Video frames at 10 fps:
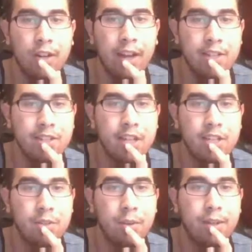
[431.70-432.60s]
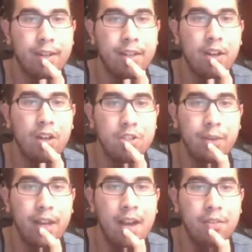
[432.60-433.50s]
guys, in case you're wondering. Also,
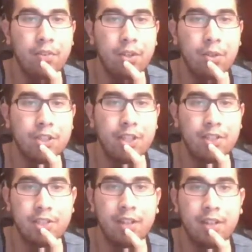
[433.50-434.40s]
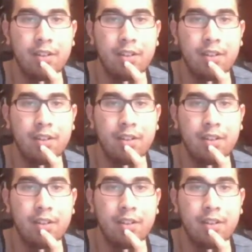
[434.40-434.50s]
we have a viewer, Chelsea.